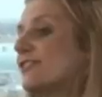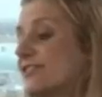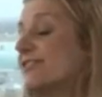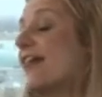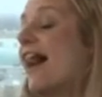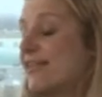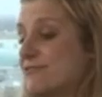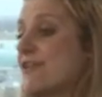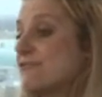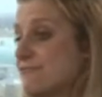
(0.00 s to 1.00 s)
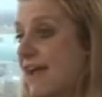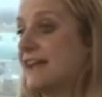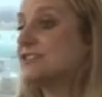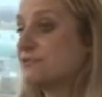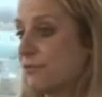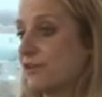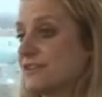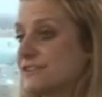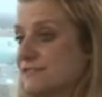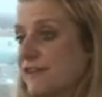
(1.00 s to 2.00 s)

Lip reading: Other than that, there are a range of products